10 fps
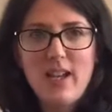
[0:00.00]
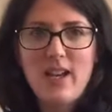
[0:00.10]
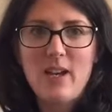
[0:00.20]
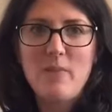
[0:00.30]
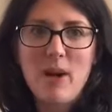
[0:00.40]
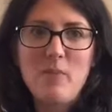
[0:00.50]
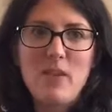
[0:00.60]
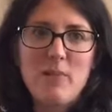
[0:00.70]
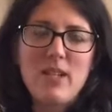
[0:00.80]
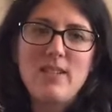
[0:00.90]
about
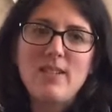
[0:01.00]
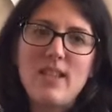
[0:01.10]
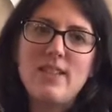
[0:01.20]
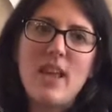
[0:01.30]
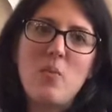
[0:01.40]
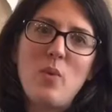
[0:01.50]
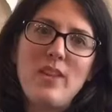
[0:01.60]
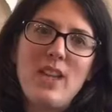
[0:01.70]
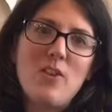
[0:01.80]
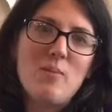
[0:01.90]
babies is that
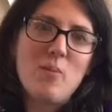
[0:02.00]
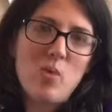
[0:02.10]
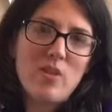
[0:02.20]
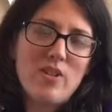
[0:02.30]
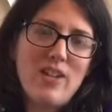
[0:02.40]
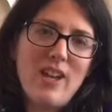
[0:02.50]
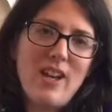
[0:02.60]
when they are born,